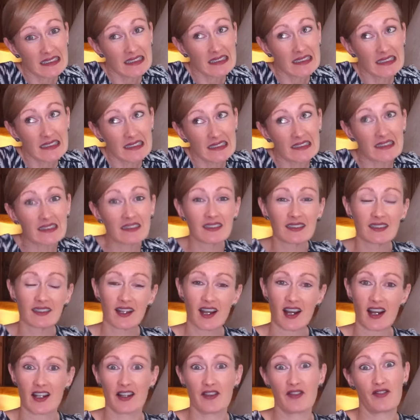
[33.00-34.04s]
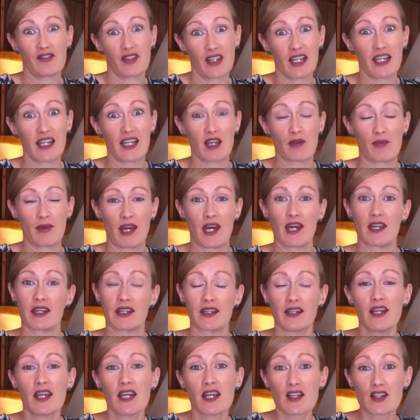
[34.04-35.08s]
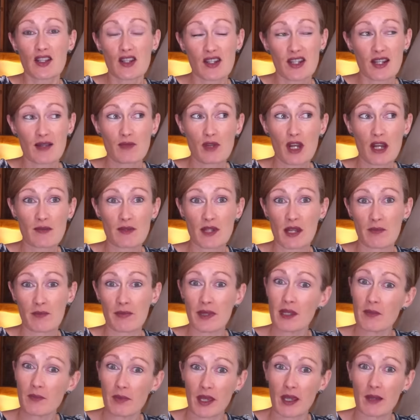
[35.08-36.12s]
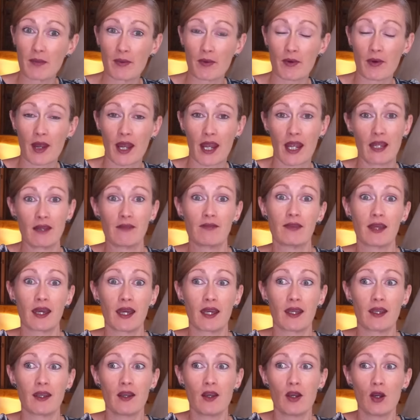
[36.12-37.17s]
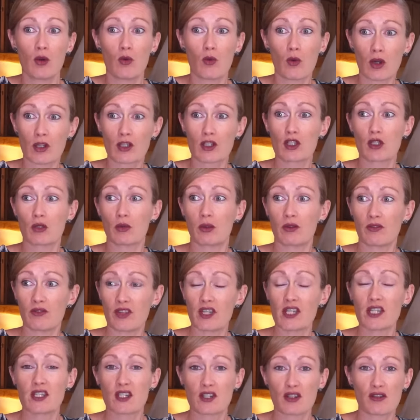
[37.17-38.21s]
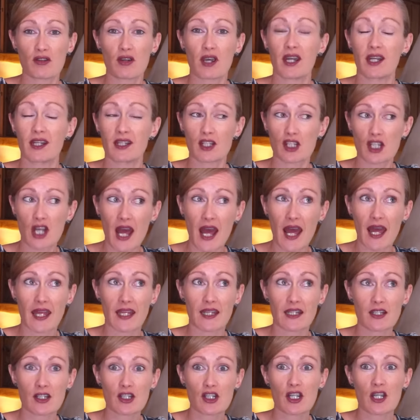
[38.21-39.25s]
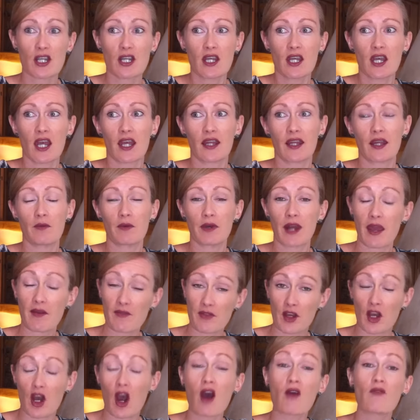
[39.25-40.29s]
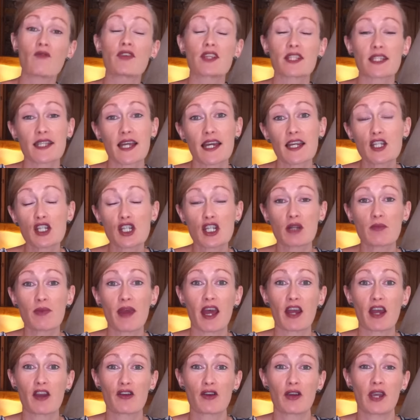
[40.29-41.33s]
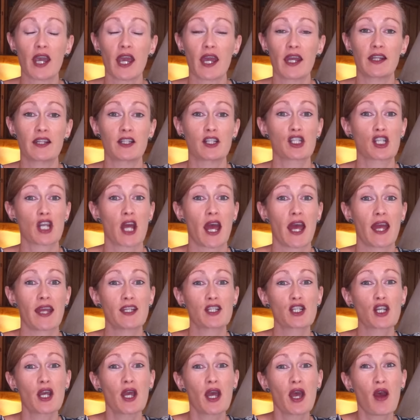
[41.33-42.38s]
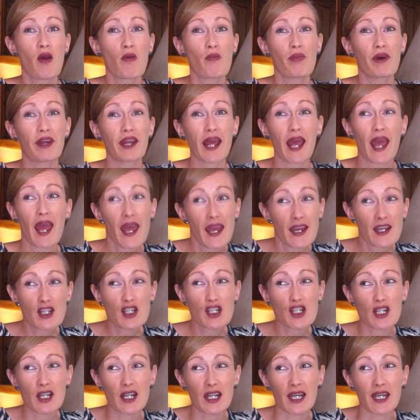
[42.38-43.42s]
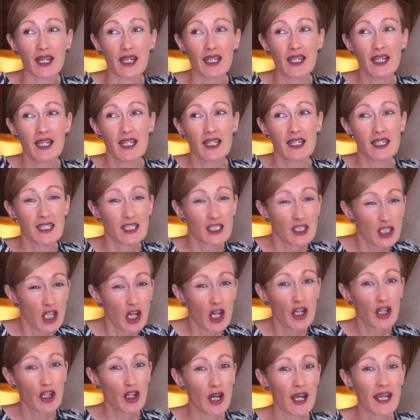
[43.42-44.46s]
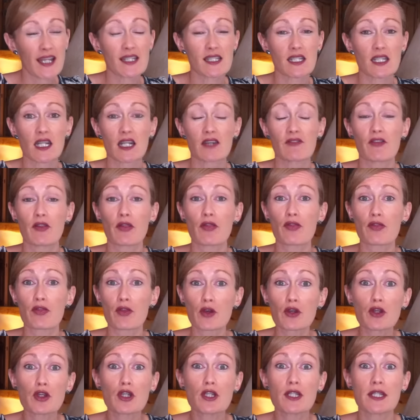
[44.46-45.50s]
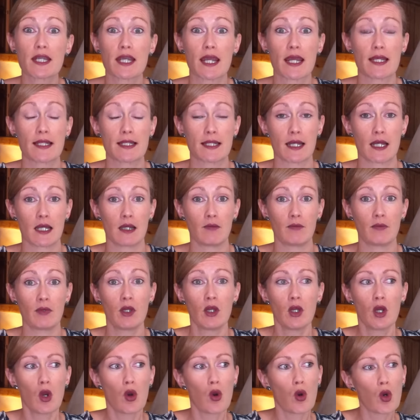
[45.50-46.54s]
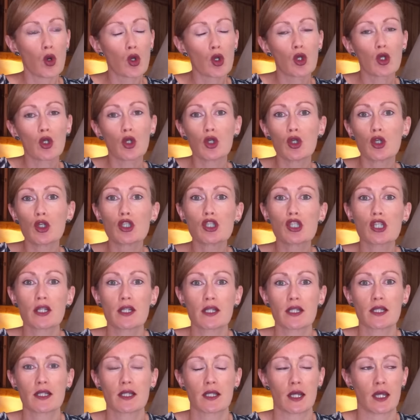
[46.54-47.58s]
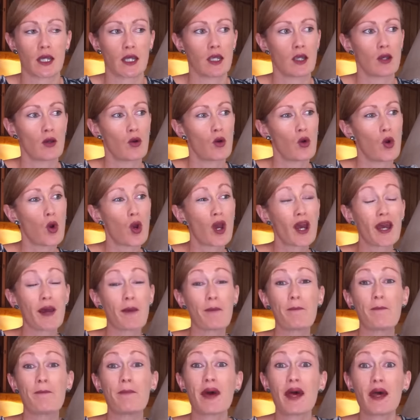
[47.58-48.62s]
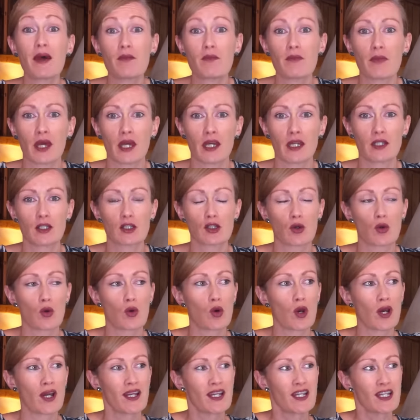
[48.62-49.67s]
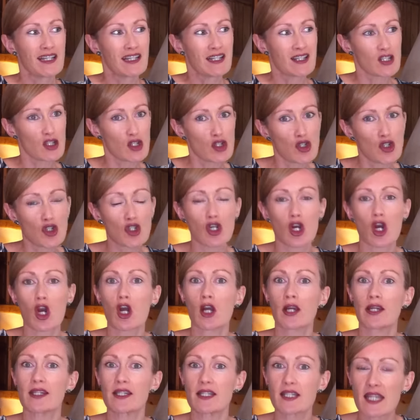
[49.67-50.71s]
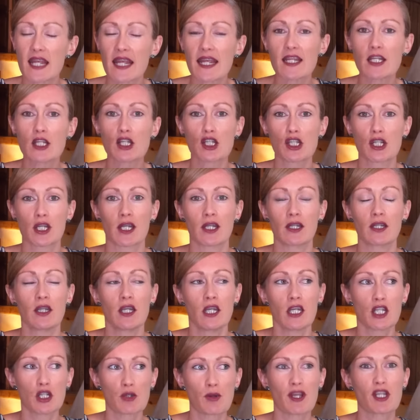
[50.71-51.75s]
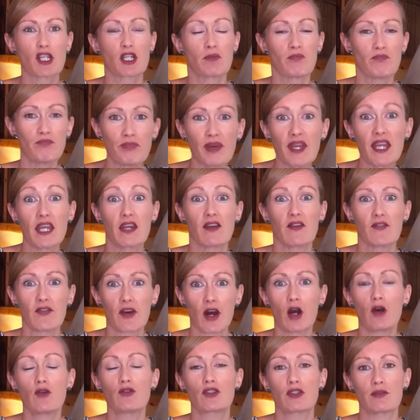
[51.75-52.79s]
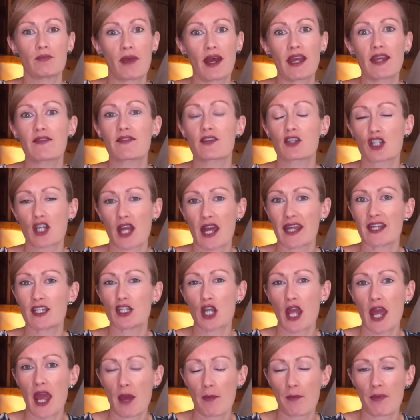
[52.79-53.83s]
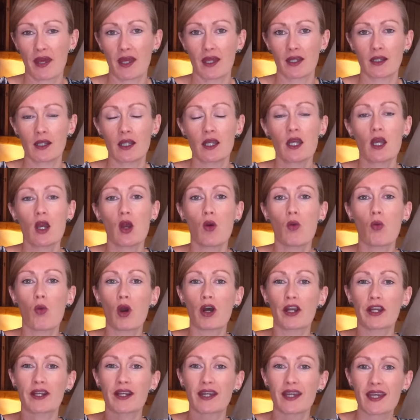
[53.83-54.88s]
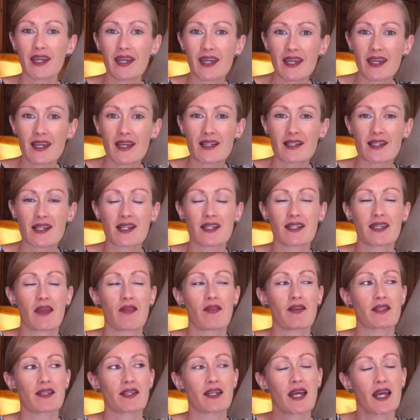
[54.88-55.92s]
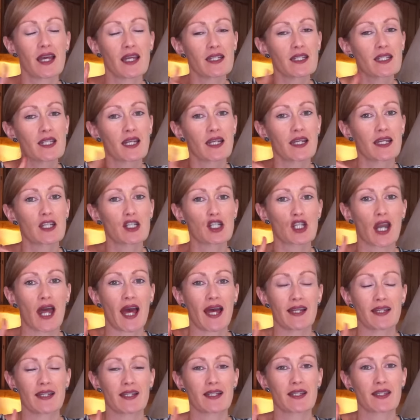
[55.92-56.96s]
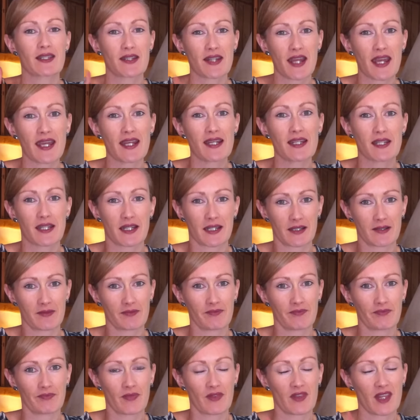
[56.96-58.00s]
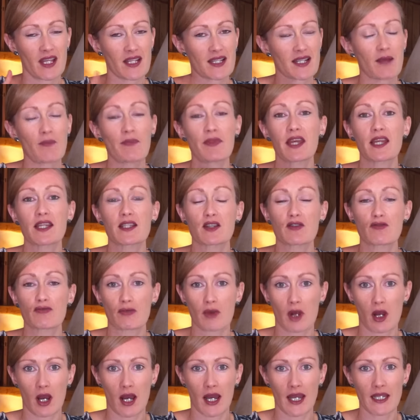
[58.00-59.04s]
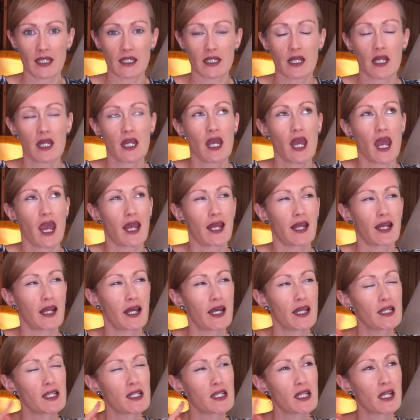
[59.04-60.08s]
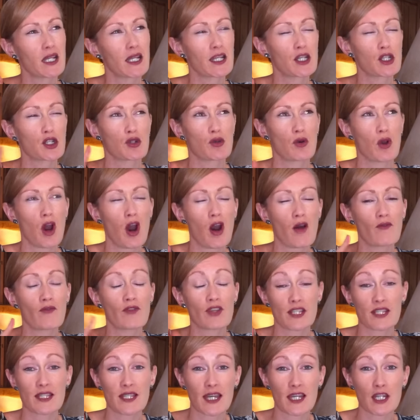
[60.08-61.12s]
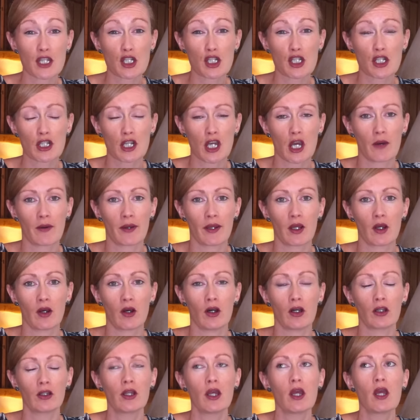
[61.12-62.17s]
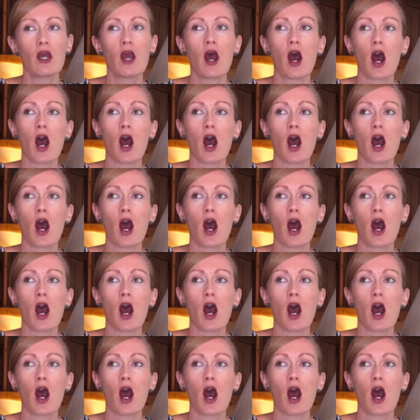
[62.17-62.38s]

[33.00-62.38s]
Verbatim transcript: uh, kind of feeling about it. So sometimes I meet people and they want to invest in creating change and they want to have the conversation about creating change, but actually there's not a great deal of enthusiasm or urgency or commitment or strong intention to actually be involved and make the change happen. What it is, is that there's an intellectual understanding that something isn't right and an intellectual conversation going on,